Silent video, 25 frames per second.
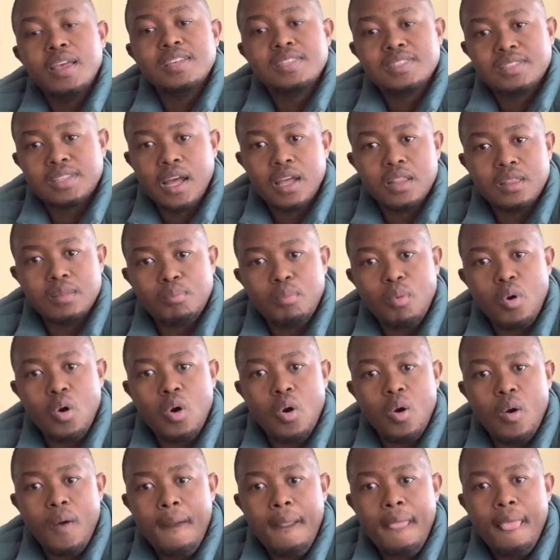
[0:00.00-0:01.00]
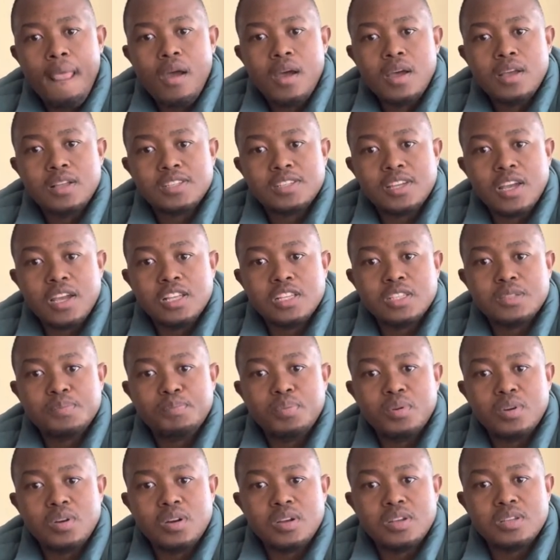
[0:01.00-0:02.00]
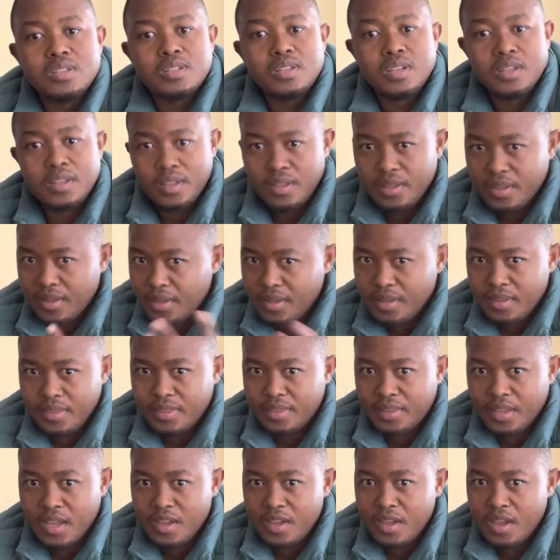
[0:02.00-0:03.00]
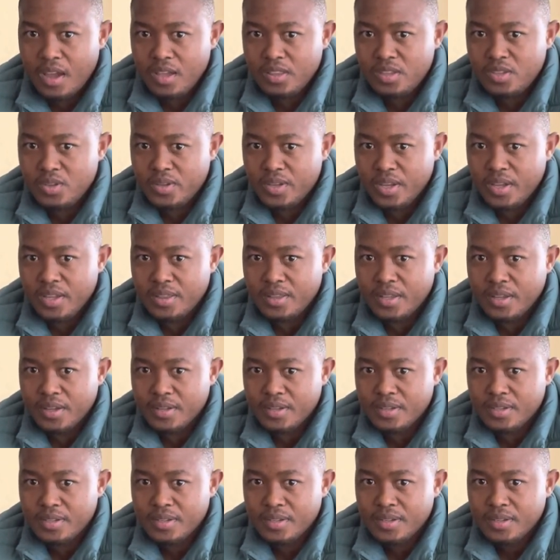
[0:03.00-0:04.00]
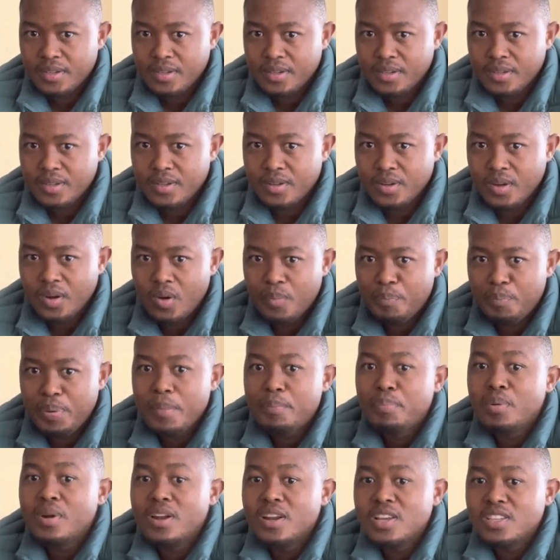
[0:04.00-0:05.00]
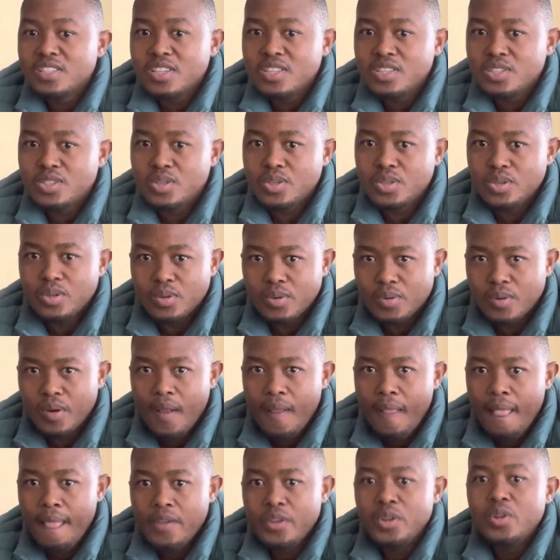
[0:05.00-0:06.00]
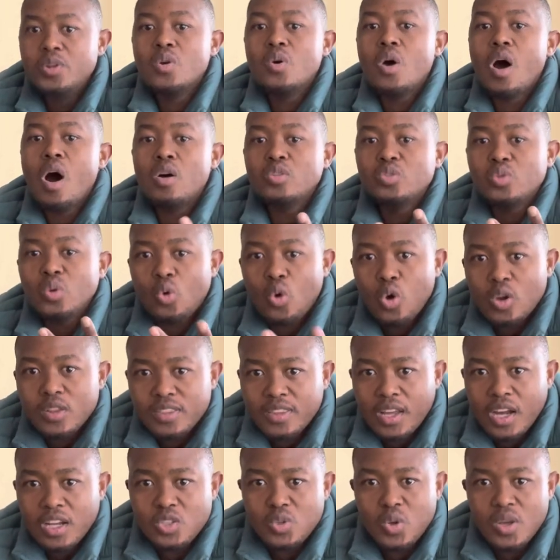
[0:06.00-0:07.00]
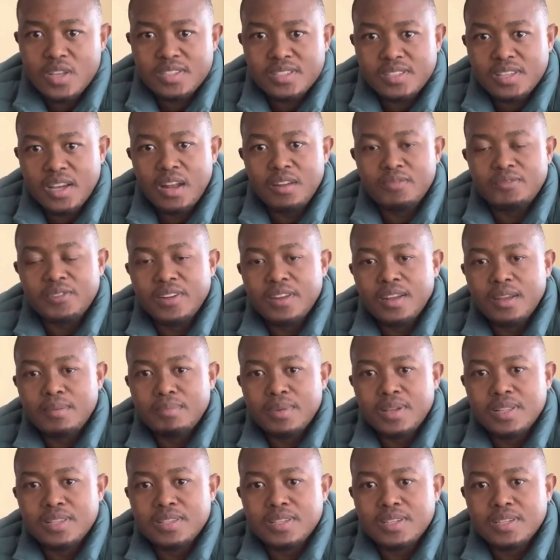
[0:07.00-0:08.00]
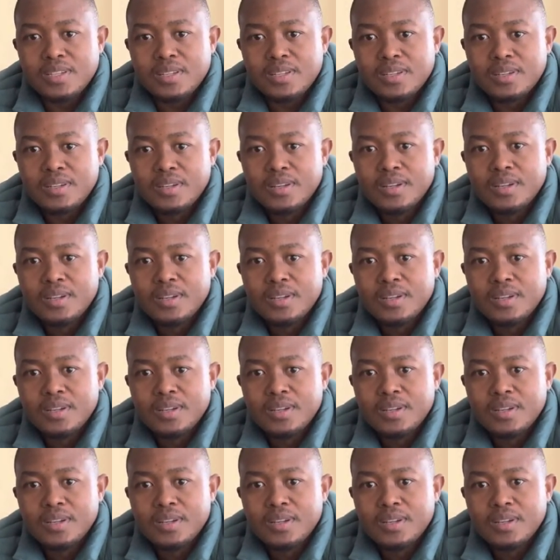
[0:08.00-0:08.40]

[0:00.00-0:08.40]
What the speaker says: stand more chance because they're educated. You know, people listen to you. You know how to conduct yourself in a meeting.